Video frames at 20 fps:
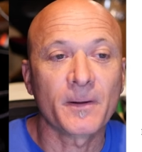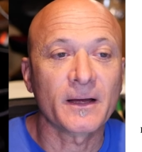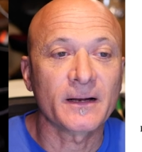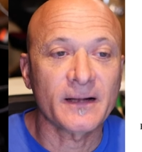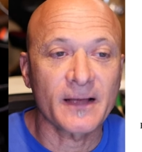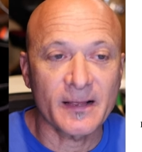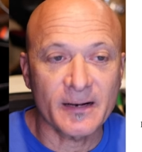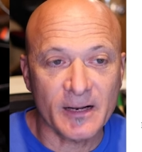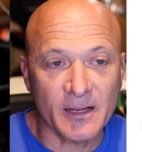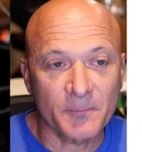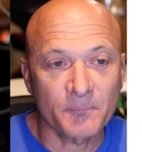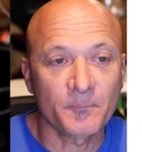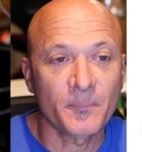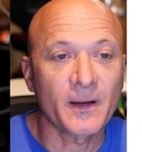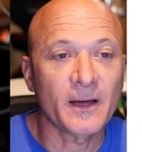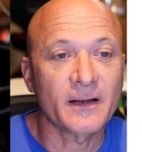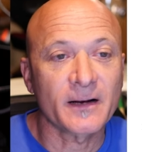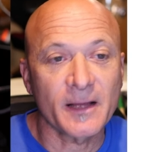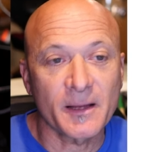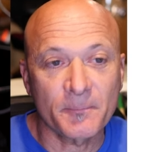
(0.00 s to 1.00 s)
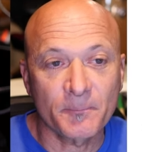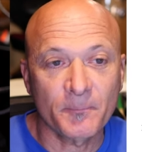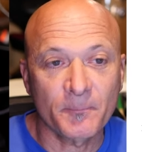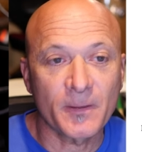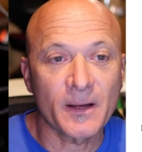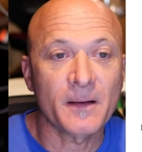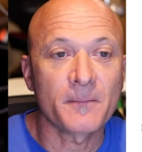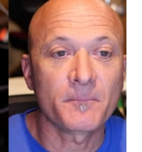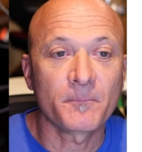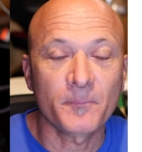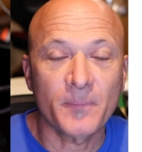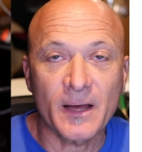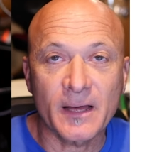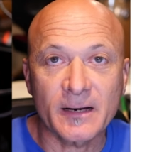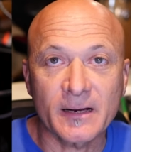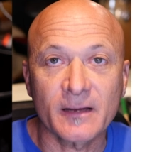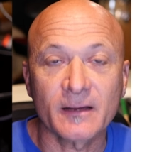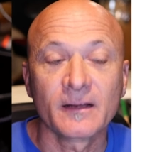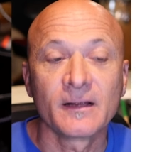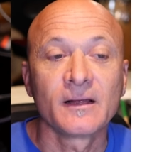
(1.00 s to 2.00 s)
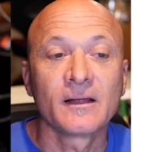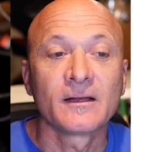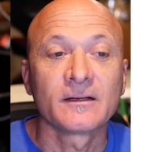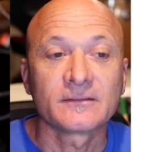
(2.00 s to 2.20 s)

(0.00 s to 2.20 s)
parara, para, pam, para,